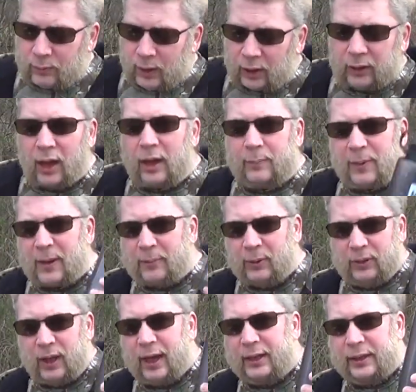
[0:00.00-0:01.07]
a lot of
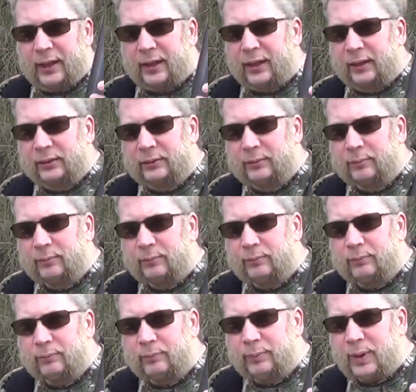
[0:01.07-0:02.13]
people like their
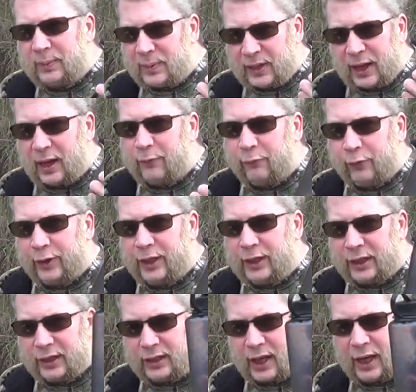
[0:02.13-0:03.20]
BPA-free
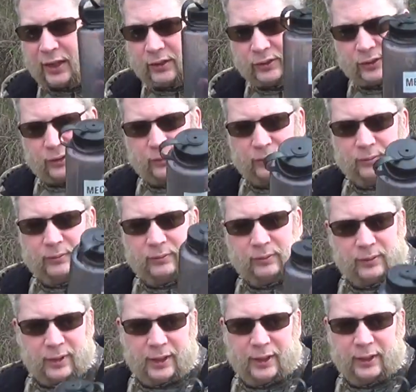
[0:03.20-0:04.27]
containers.
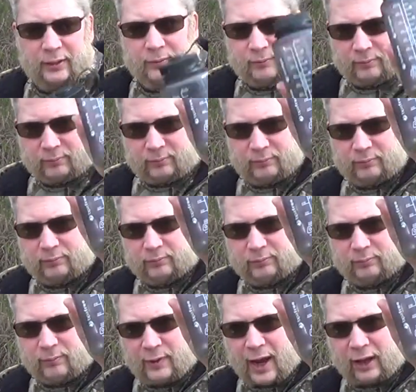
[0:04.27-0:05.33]
They're
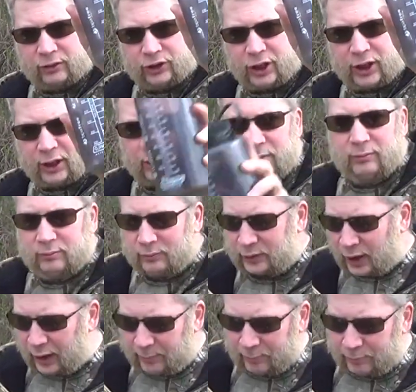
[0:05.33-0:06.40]
Nalgene
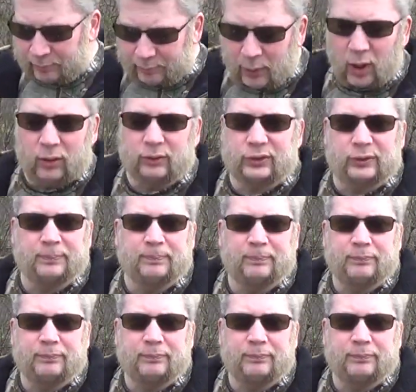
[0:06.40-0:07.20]
type bottles,